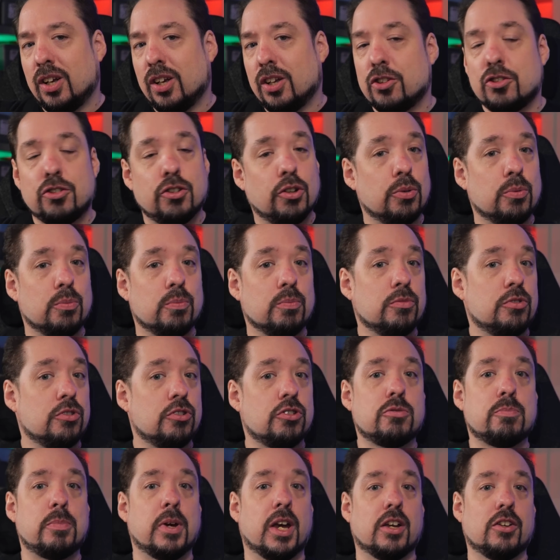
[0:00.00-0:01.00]
So,
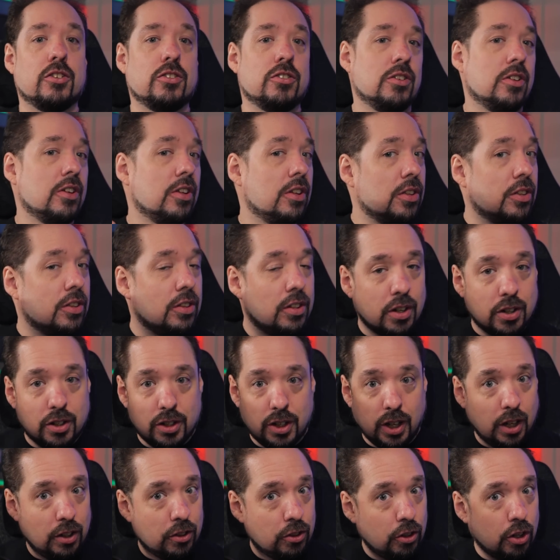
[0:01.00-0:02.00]
specs. The
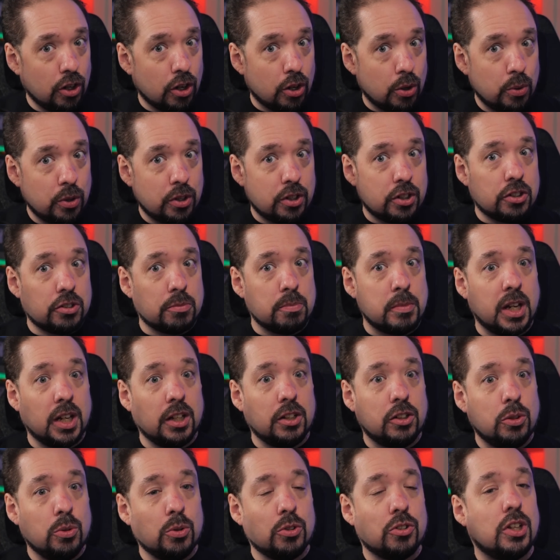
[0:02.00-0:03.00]
Dig2Go is
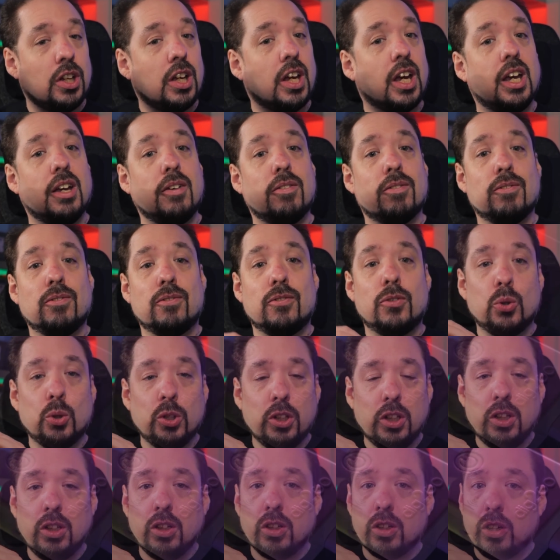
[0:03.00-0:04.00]
made using a
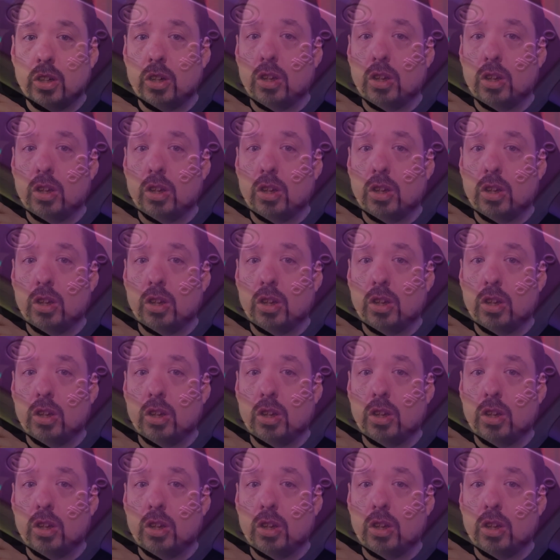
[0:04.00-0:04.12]
fully